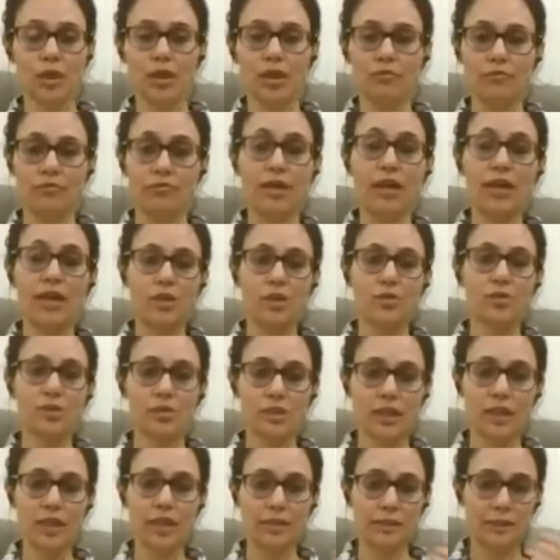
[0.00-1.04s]
where you
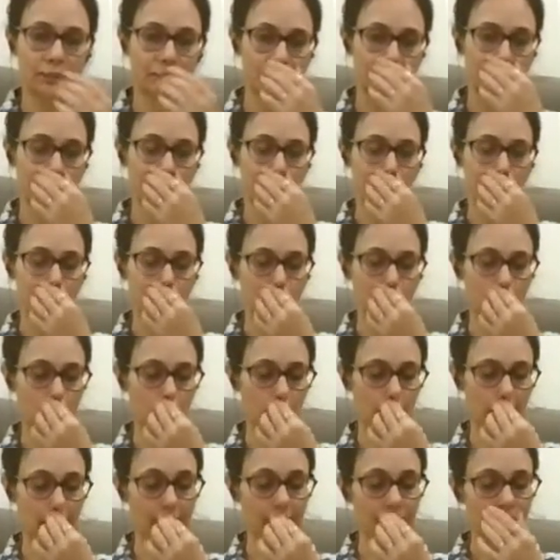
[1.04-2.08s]
stand.
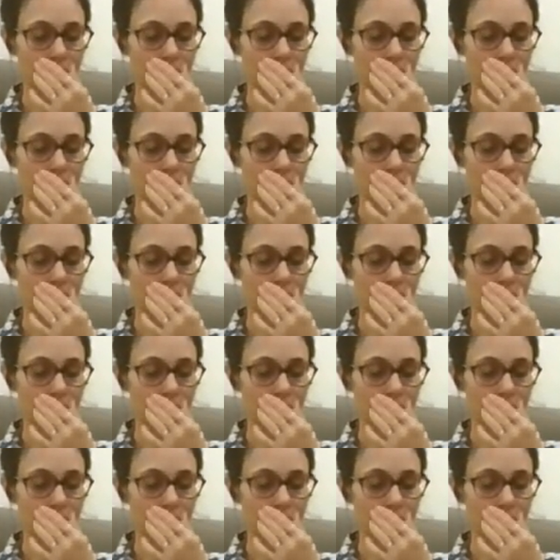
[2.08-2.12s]
Okay.